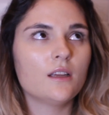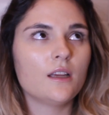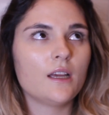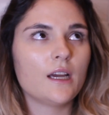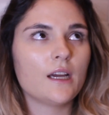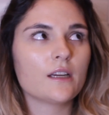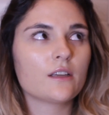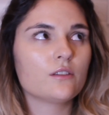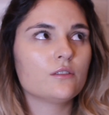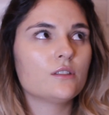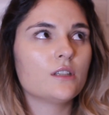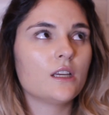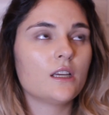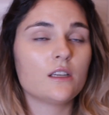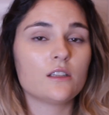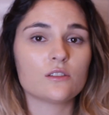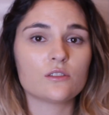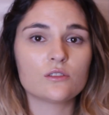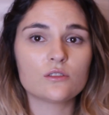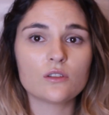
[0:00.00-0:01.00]

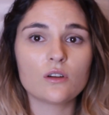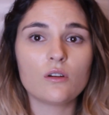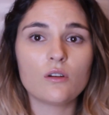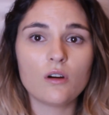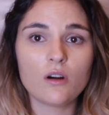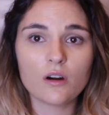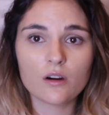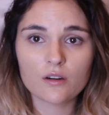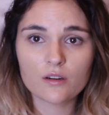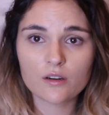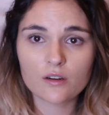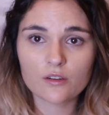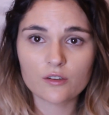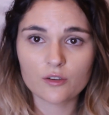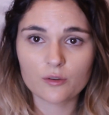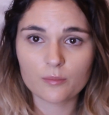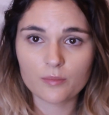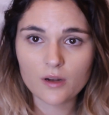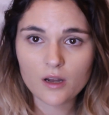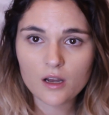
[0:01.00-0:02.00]
Accutane is so hard on
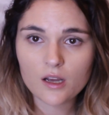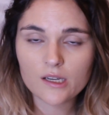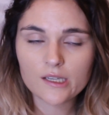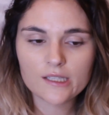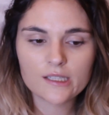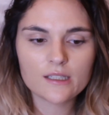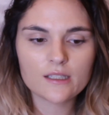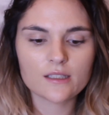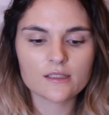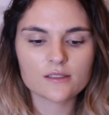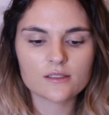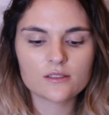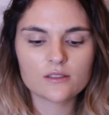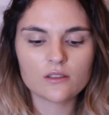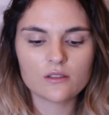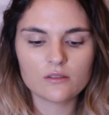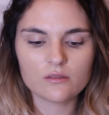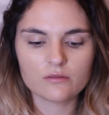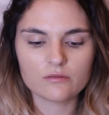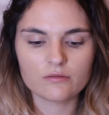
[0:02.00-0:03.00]
your body, it's
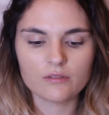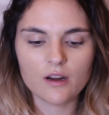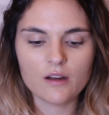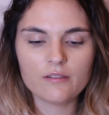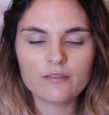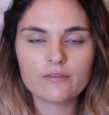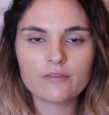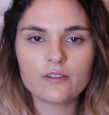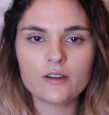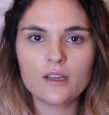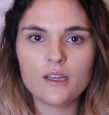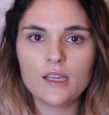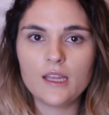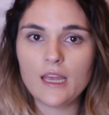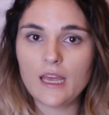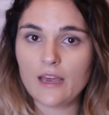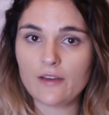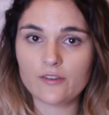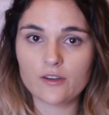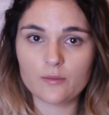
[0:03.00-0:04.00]
so rough.
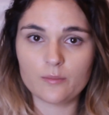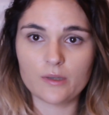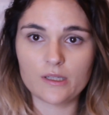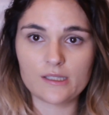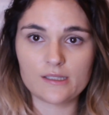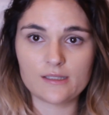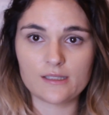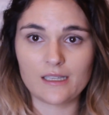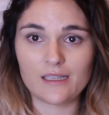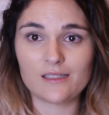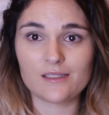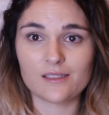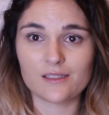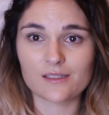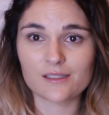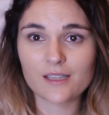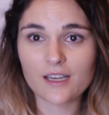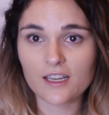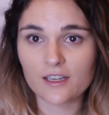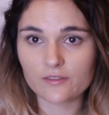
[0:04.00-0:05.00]
Everybody says
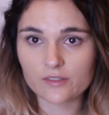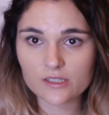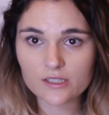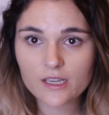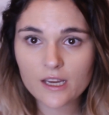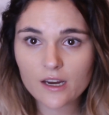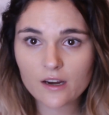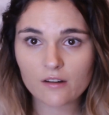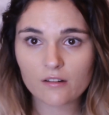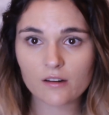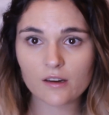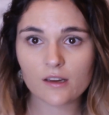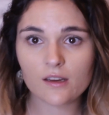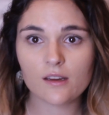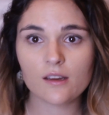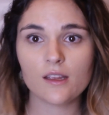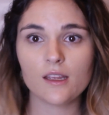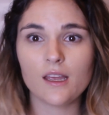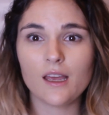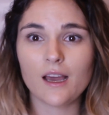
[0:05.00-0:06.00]
it's kind of
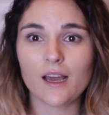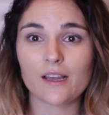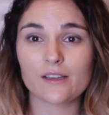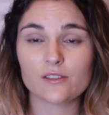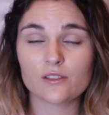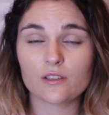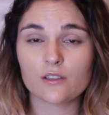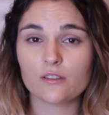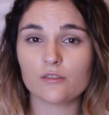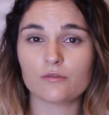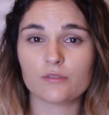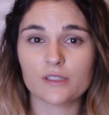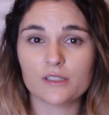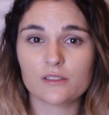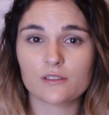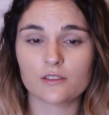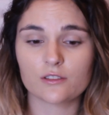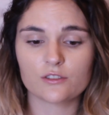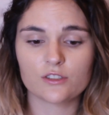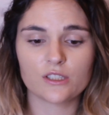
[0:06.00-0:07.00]
scary. I started
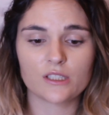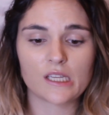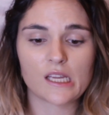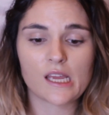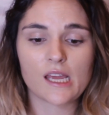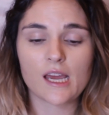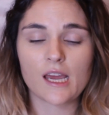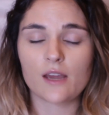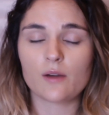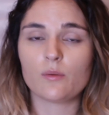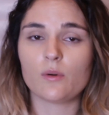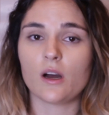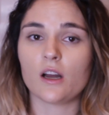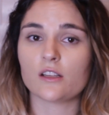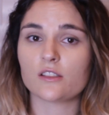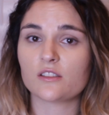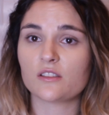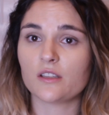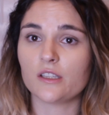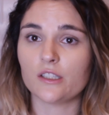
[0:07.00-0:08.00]
researching it. I
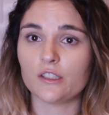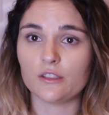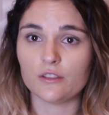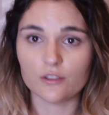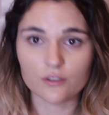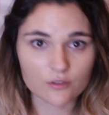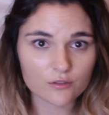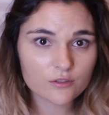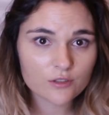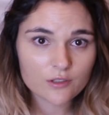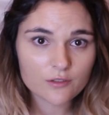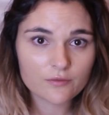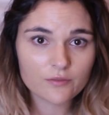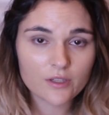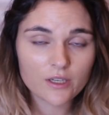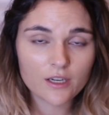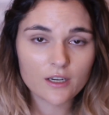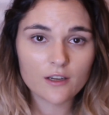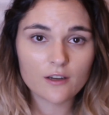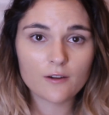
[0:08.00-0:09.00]
watched YouTube
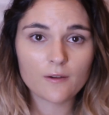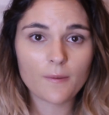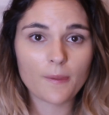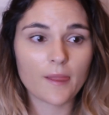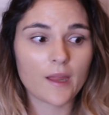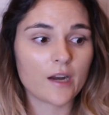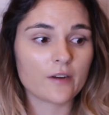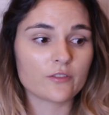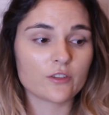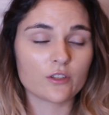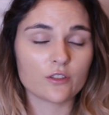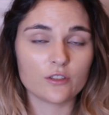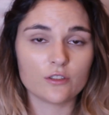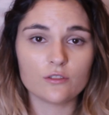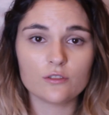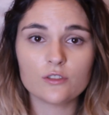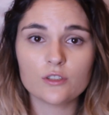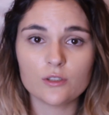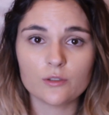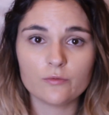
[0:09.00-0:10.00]
video after
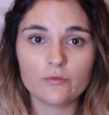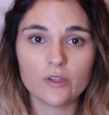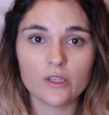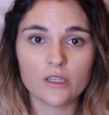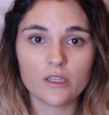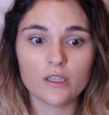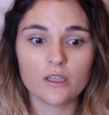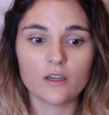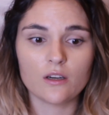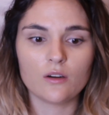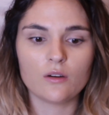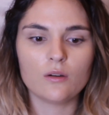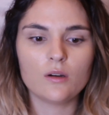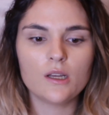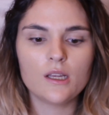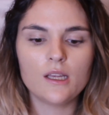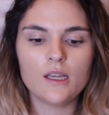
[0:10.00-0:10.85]
YouTube video.